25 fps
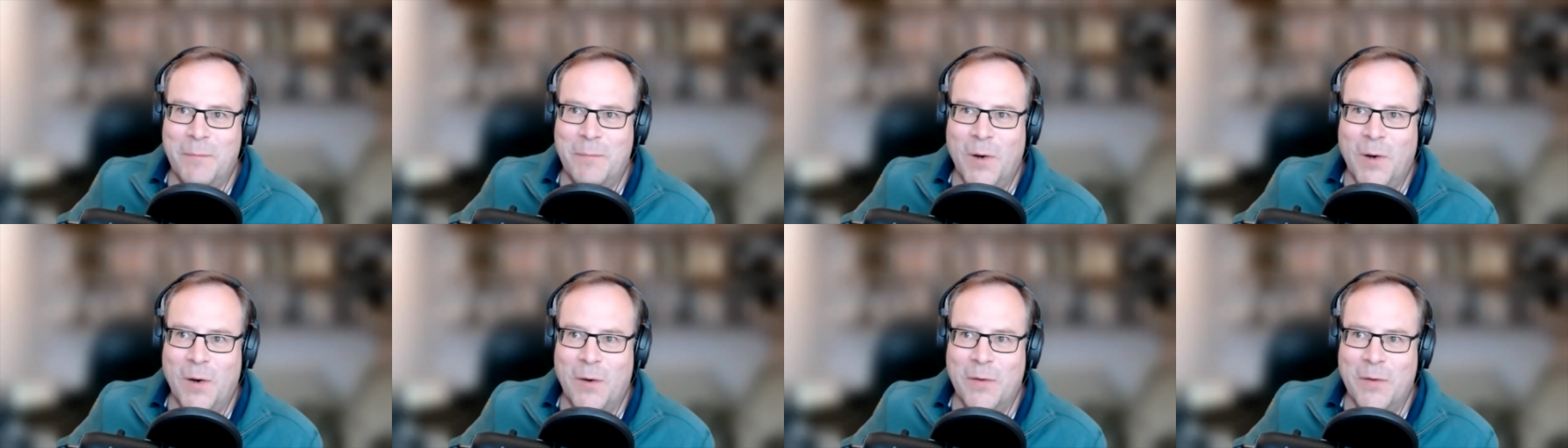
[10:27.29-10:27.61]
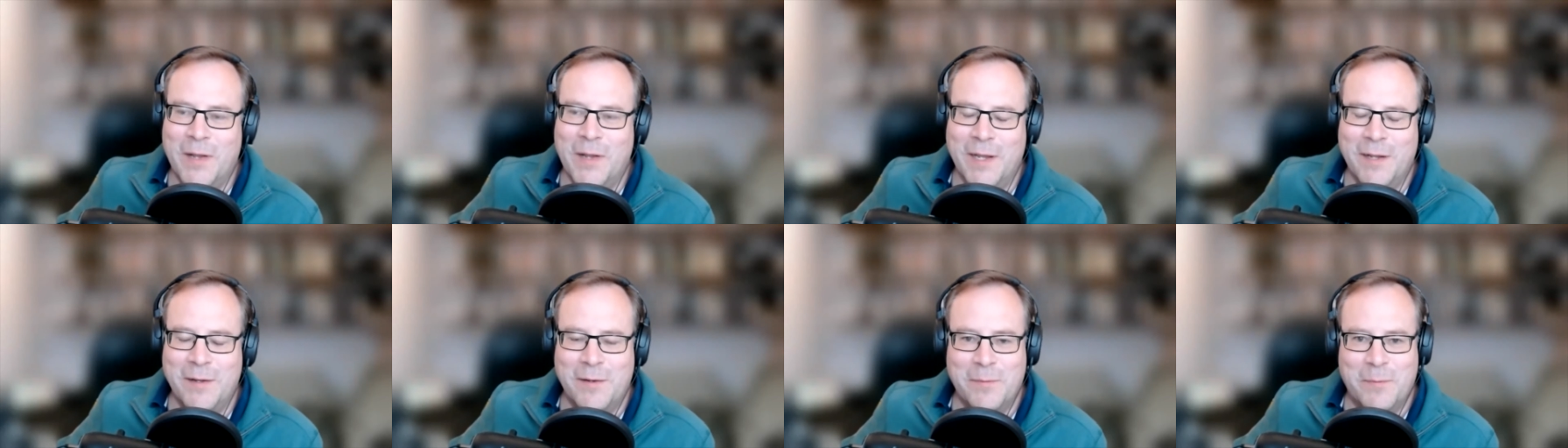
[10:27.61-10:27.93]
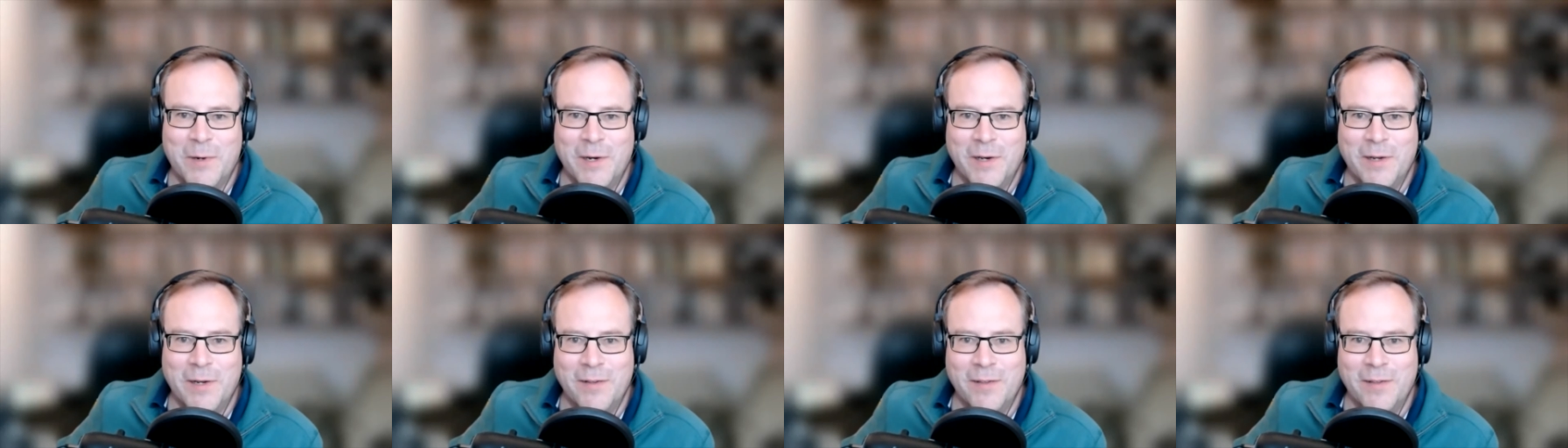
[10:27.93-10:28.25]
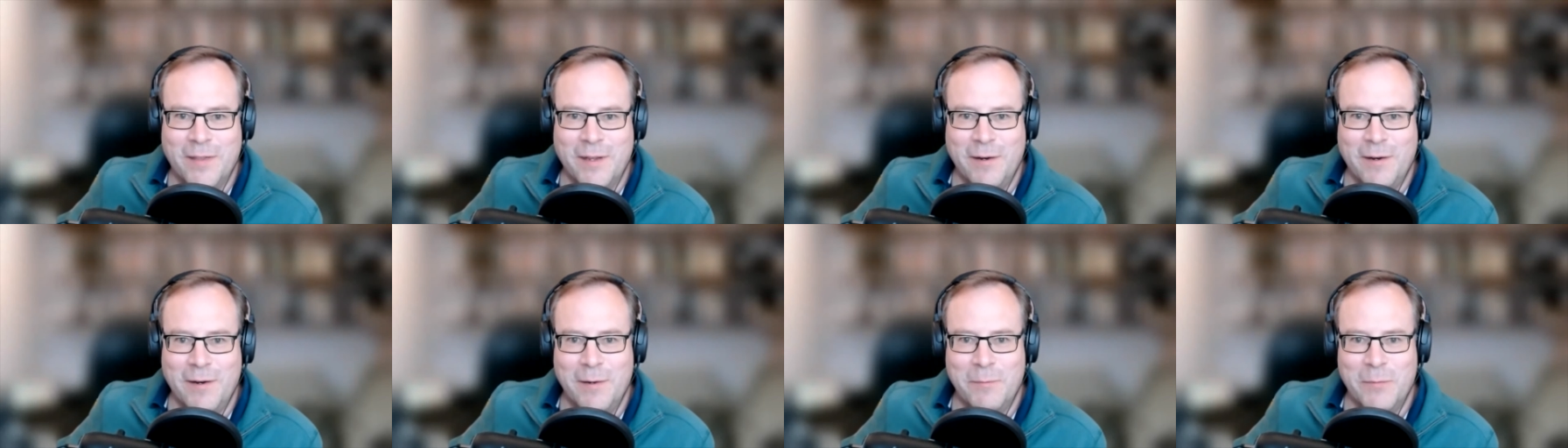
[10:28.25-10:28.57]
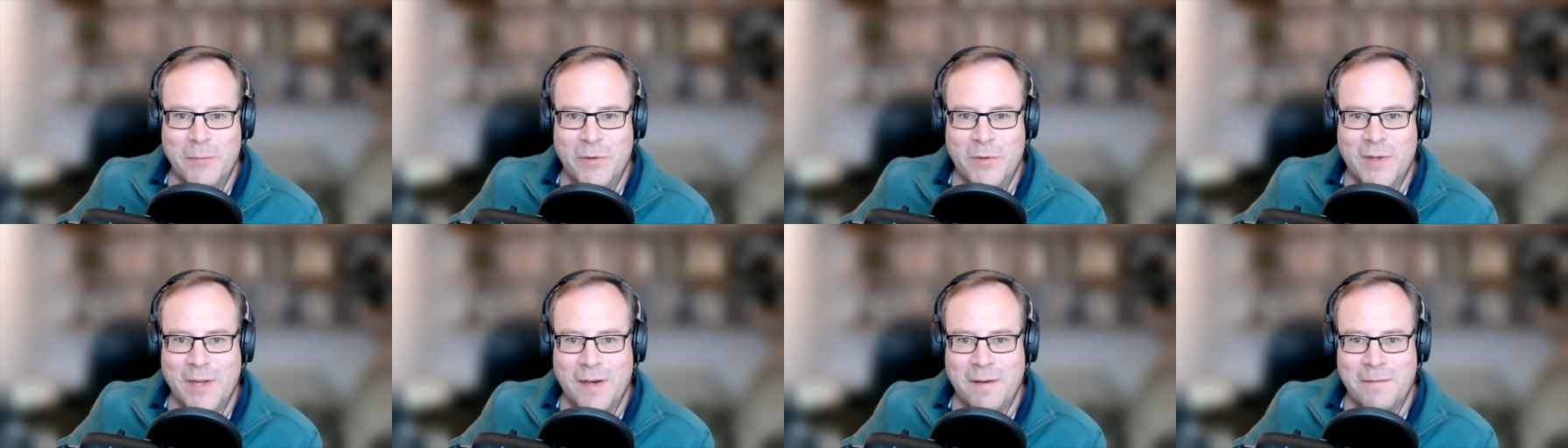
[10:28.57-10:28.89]
on enterprise Ethereum
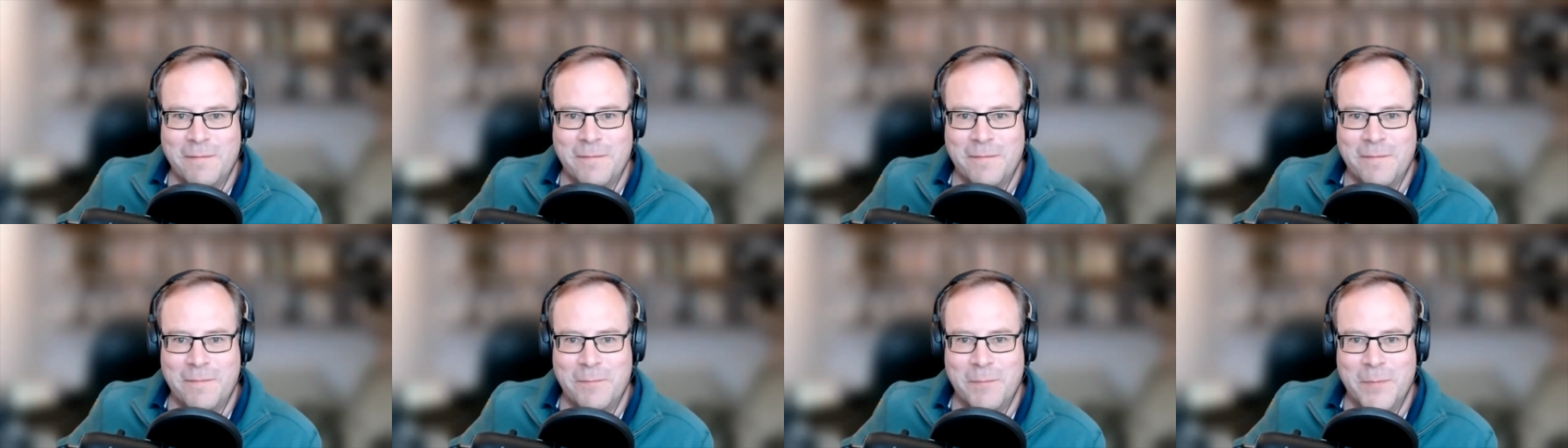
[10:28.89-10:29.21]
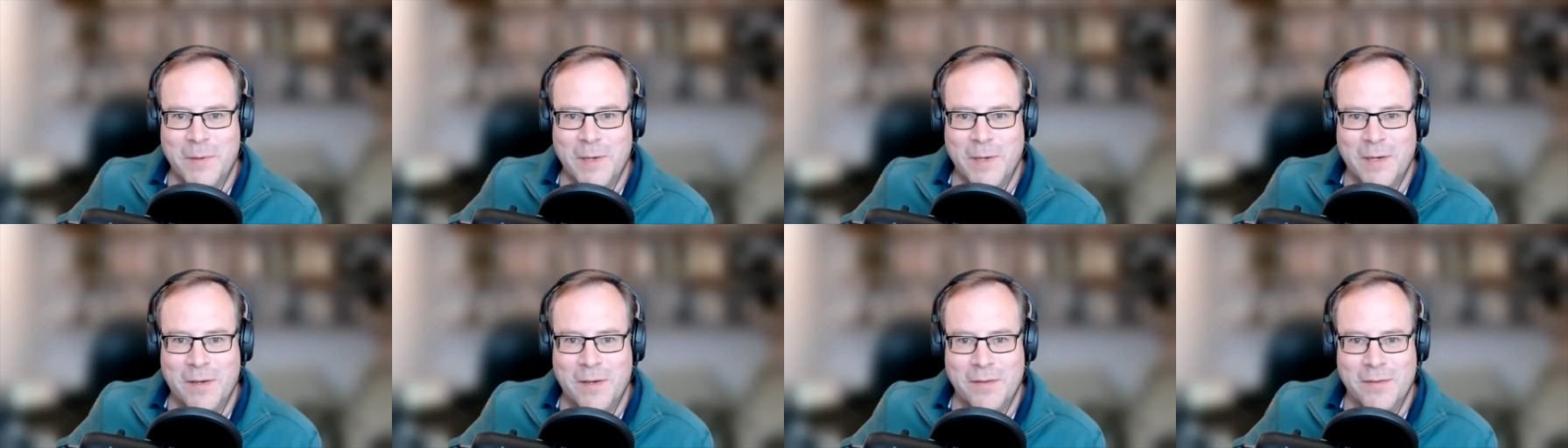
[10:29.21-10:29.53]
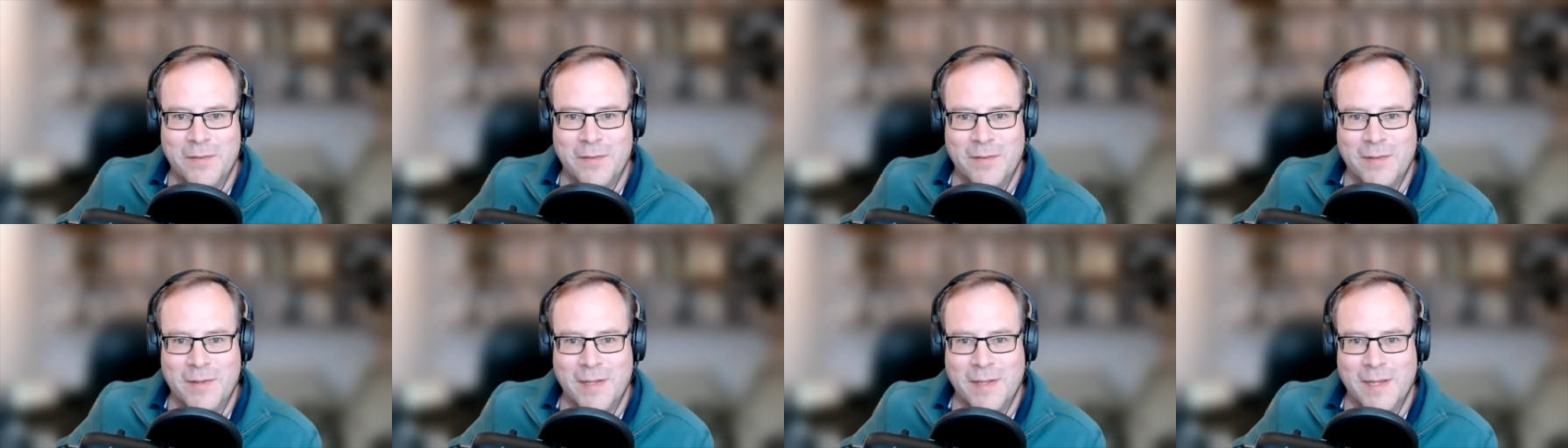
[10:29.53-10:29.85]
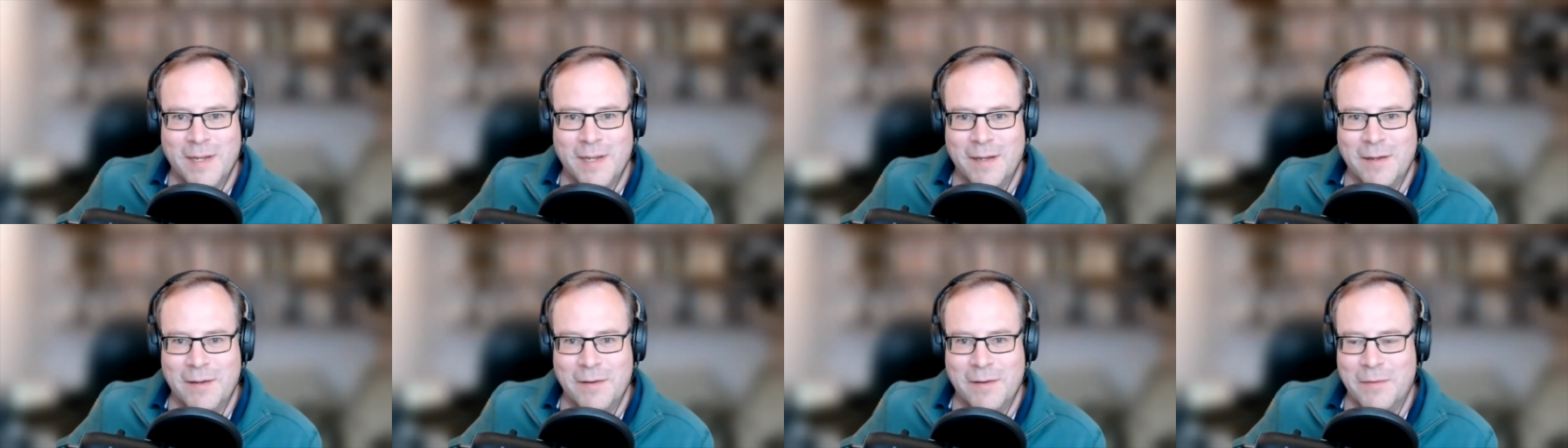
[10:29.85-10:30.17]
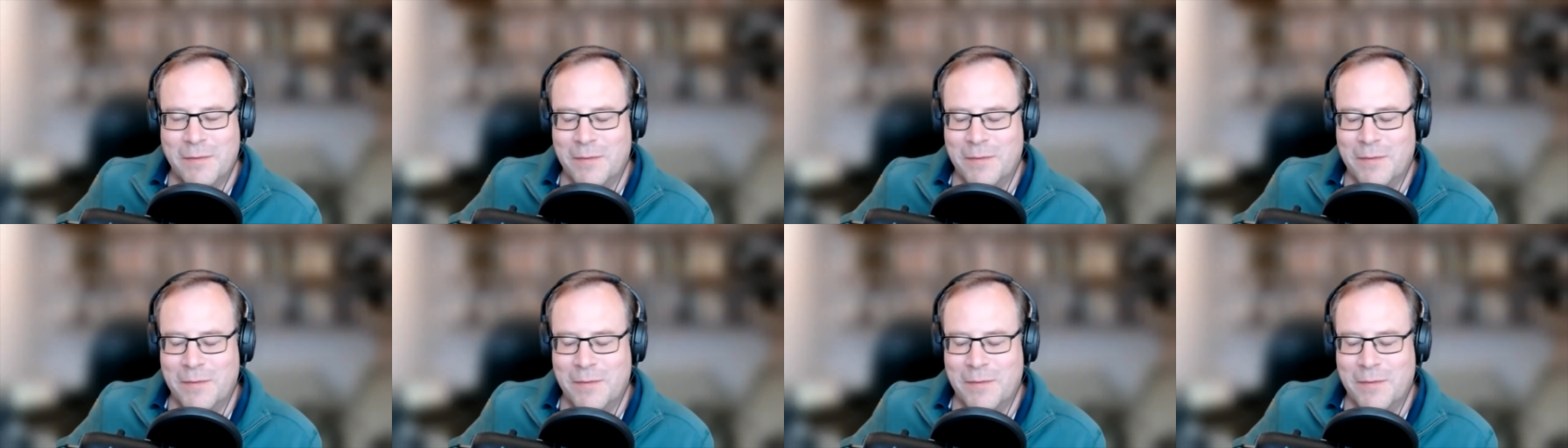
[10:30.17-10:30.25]
stuff because, you know,